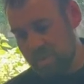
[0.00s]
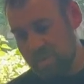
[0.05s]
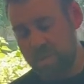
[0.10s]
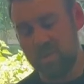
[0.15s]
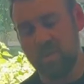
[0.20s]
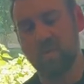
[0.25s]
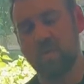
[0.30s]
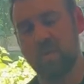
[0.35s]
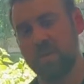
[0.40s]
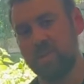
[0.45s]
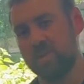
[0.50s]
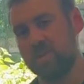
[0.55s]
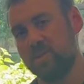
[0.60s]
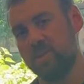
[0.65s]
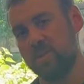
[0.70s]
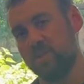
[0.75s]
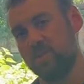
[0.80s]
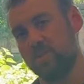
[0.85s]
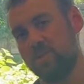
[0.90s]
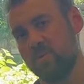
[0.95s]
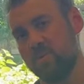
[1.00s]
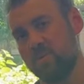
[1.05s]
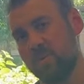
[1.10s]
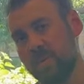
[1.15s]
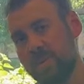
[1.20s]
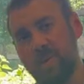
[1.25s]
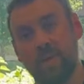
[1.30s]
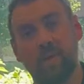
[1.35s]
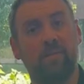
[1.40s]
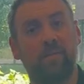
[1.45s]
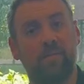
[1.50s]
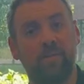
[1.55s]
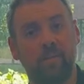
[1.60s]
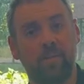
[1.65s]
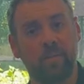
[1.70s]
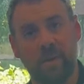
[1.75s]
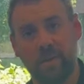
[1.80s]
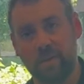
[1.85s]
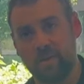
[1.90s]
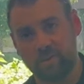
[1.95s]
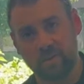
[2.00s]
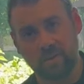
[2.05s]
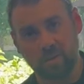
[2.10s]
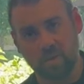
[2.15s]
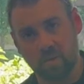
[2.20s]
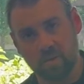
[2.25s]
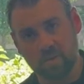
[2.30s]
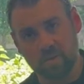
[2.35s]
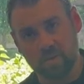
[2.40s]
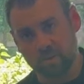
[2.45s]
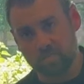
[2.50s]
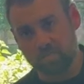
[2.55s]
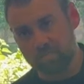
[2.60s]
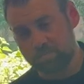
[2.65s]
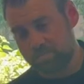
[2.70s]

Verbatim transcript: heal this tissue and get her feeling better for the long term.